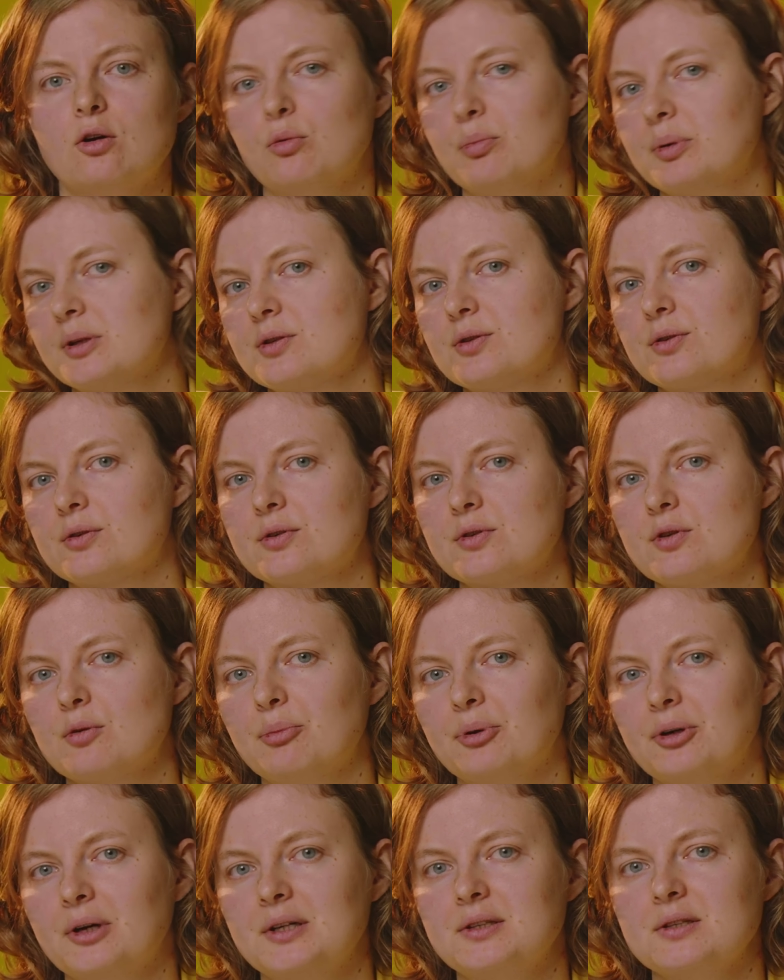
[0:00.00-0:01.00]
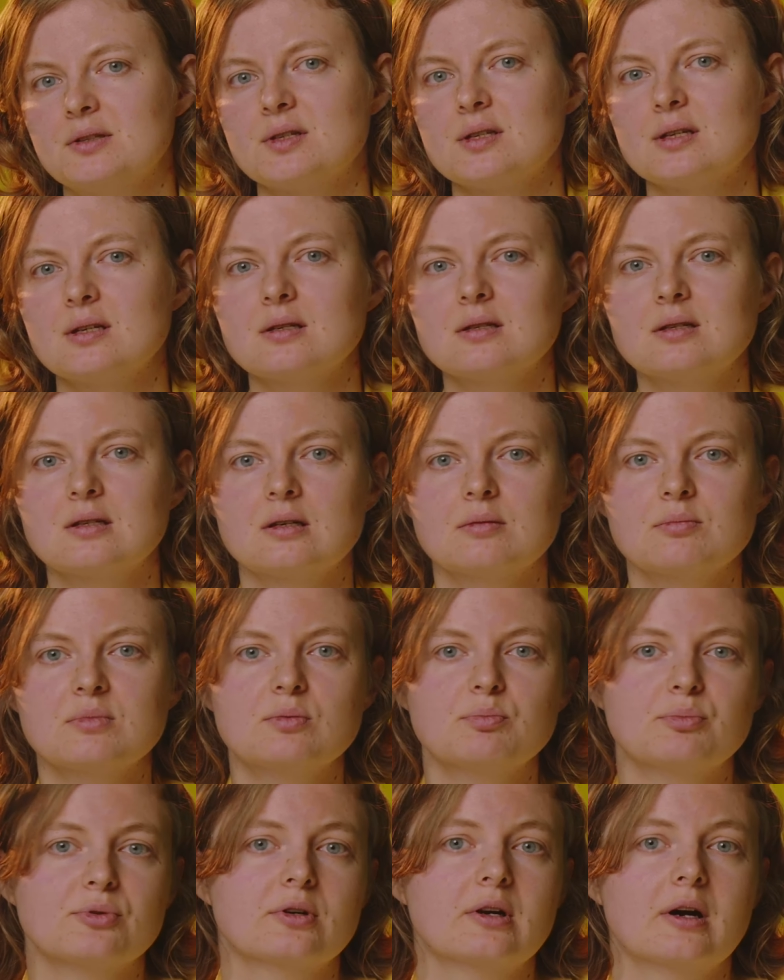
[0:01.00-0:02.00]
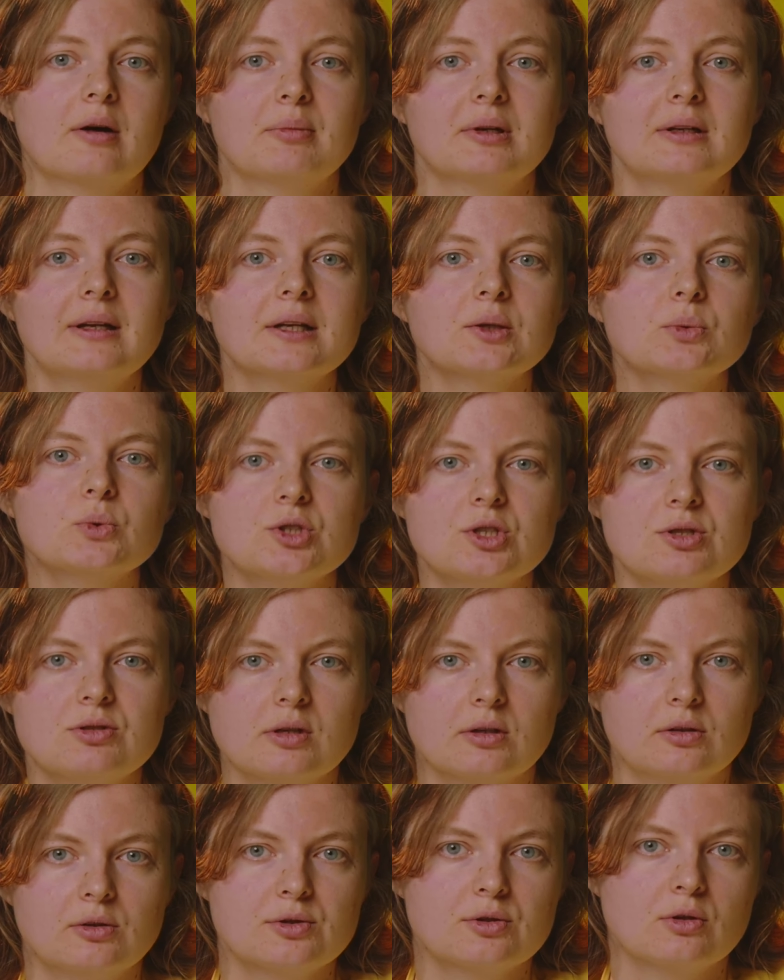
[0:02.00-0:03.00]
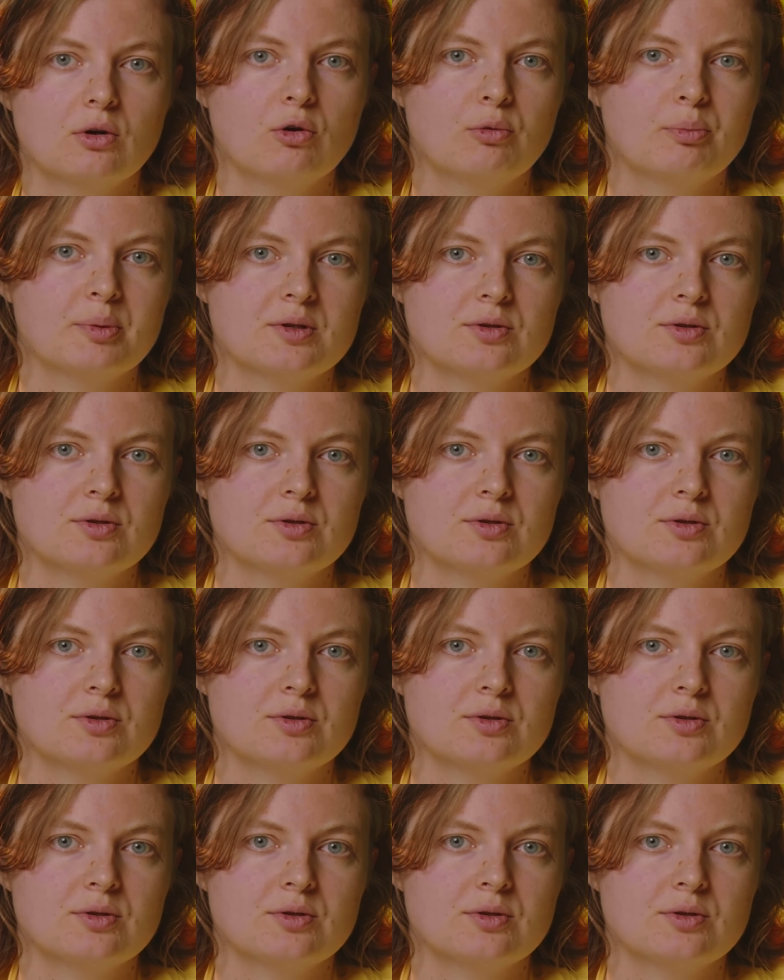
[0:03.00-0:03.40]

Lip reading: open source operating systems, programming languages are also open